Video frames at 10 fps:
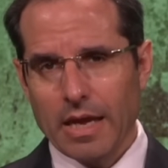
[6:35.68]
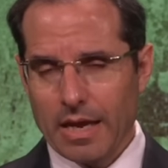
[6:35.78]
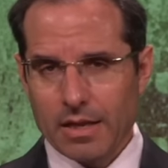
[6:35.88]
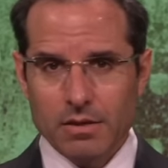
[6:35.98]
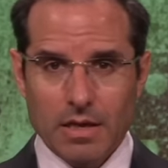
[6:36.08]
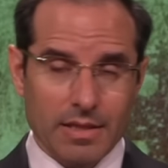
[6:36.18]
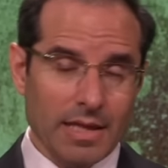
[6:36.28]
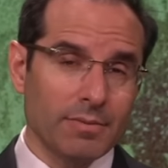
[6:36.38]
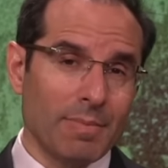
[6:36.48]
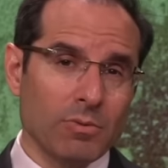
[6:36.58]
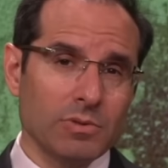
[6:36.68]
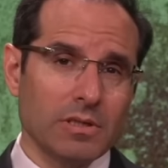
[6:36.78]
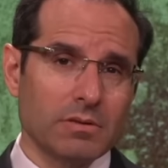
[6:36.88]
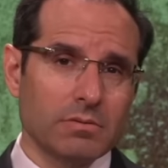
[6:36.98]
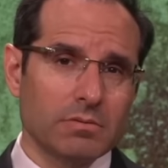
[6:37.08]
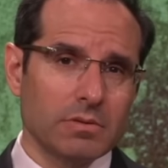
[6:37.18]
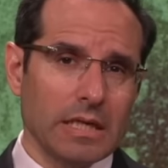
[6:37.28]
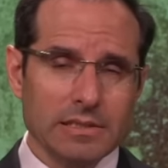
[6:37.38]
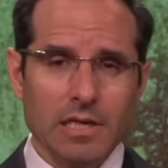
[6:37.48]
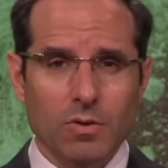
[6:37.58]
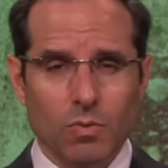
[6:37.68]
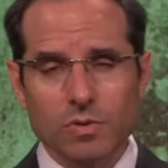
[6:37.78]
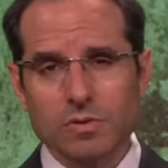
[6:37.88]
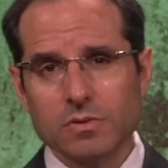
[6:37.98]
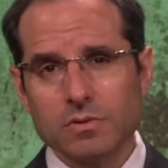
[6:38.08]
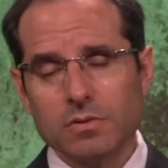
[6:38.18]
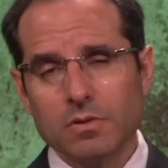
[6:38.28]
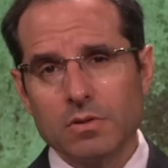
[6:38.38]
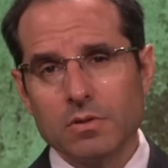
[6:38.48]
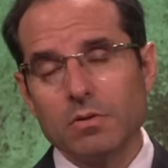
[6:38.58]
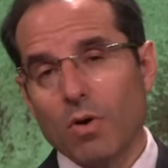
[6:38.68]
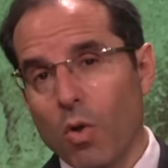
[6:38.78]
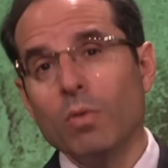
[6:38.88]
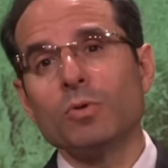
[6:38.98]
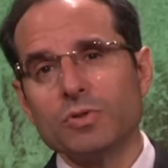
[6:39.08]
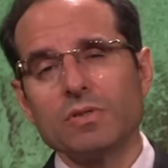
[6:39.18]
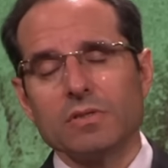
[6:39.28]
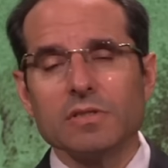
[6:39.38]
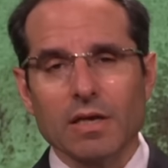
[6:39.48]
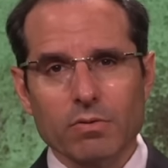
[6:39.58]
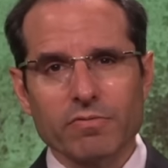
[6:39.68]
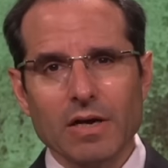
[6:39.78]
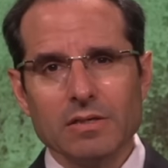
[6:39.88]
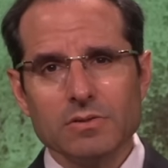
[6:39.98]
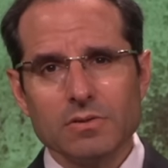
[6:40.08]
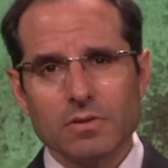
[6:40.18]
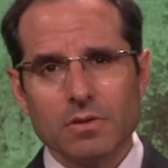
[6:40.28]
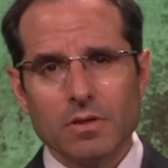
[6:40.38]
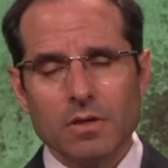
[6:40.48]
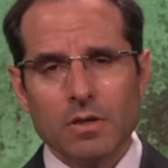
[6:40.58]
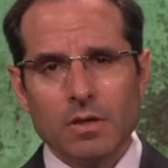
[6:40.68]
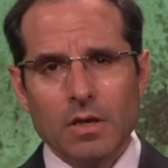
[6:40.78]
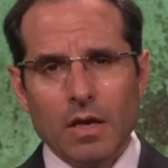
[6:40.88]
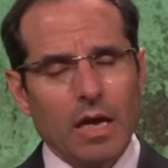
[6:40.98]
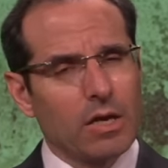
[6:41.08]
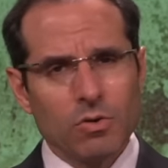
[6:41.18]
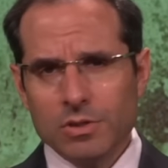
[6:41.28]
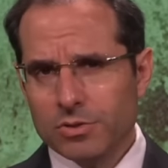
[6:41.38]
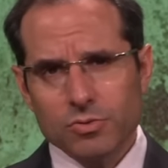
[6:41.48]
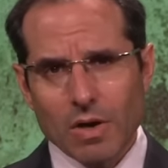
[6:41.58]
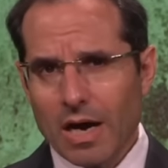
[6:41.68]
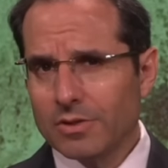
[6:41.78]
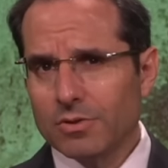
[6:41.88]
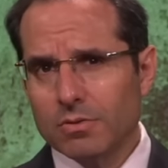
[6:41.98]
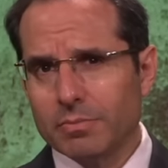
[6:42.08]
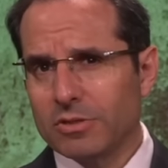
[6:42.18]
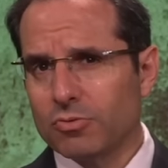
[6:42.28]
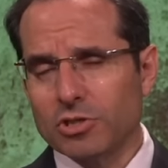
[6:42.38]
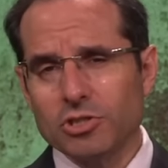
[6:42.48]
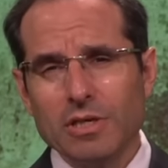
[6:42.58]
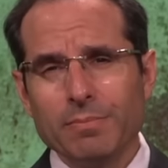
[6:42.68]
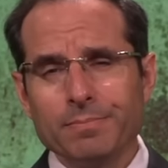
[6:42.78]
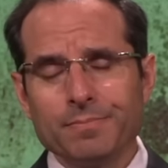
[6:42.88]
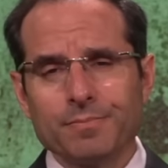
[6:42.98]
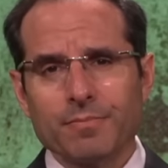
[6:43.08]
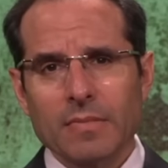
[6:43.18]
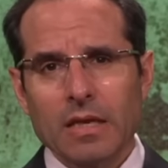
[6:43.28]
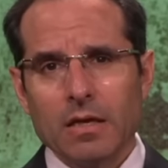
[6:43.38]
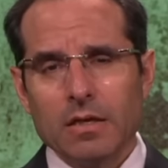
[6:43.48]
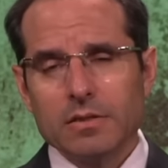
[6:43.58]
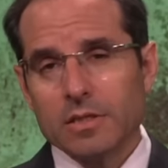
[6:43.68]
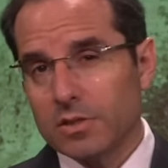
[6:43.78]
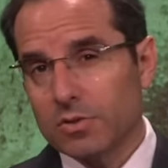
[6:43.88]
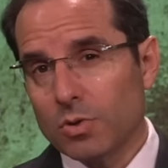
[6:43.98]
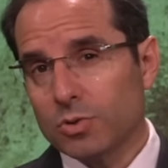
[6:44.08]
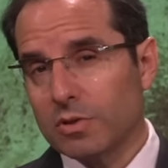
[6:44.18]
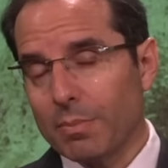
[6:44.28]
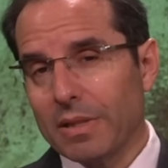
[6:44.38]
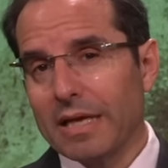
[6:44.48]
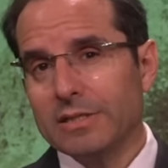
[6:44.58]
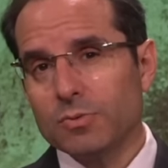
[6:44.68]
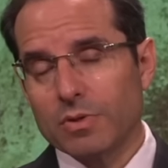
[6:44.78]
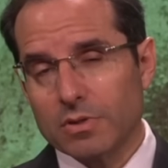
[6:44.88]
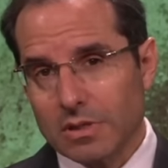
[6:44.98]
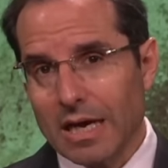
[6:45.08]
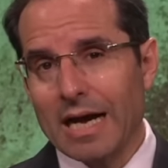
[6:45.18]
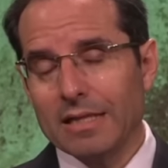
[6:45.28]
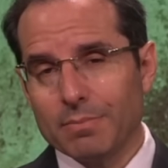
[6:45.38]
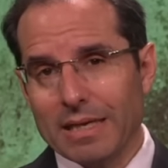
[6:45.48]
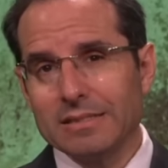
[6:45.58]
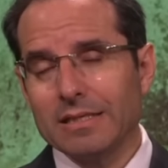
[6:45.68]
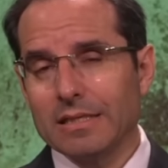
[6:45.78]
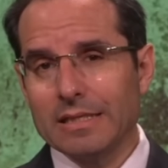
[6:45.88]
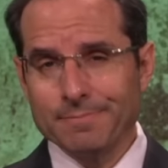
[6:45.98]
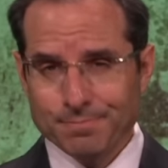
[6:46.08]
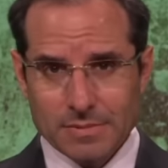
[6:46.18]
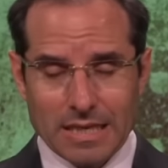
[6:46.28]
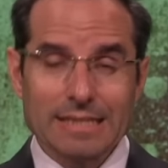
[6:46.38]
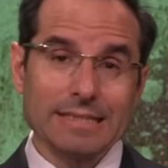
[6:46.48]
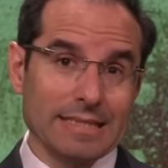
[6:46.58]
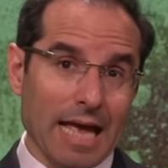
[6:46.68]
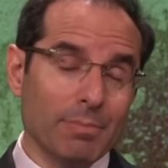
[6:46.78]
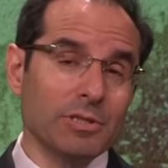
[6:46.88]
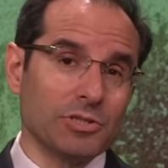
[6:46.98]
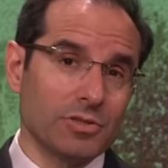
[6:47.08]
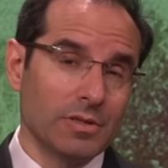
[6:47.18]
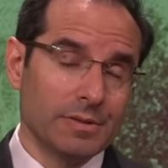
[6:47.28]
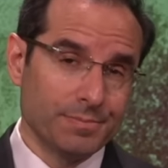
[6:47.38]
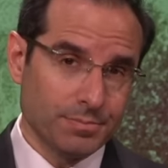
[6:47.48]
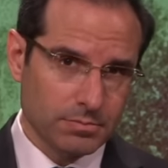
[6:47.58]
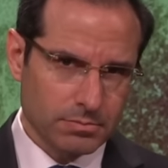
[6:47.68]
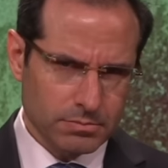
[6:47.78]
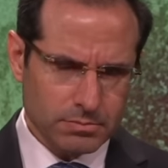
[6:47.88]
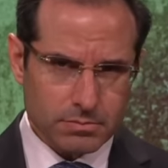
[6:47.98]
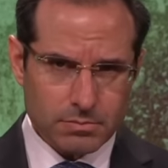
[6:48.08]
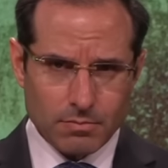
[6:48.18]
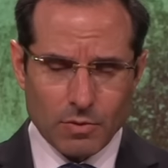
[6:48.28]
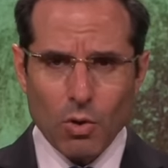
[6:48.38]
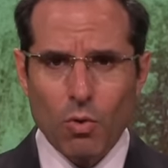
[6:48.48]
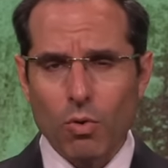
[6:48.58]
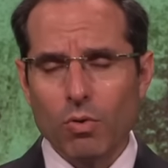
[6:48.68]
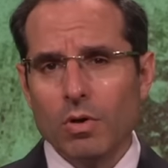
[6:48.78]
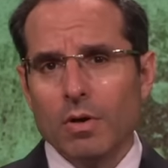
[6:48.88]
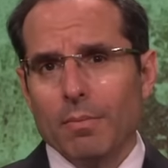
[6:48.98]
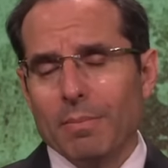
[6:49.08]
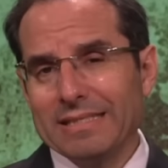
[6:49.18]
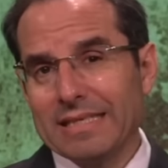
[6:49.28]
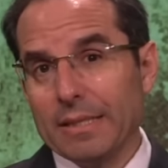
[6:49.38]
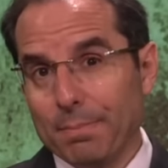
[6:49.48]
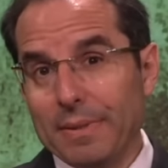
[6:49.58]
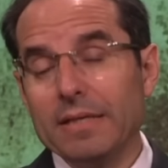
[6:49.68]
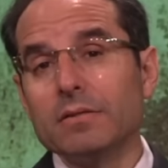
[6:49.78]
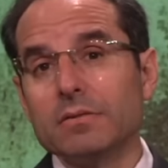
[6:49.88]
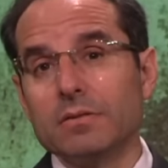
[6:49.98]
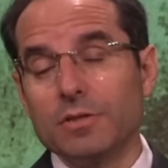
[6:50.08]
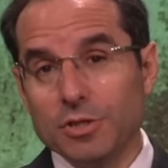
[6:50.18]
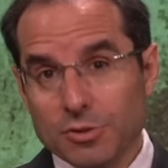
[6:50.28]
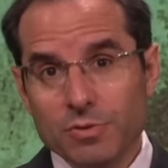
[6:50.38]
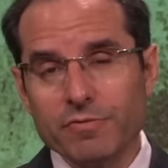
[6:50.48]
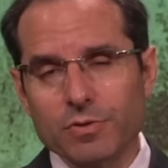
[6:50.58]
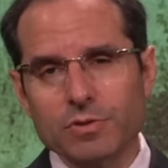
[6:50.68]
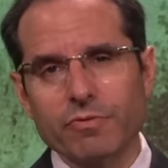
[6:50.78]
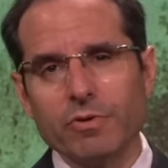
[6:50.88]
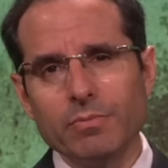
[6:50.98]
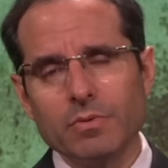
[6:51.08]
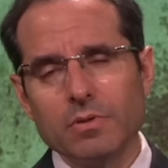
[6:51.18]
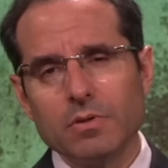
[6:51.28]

And at that mountain, Yitzchak was almost sacrificed. According to other midrashim, this is also the place where God basically established or basically built the universe from.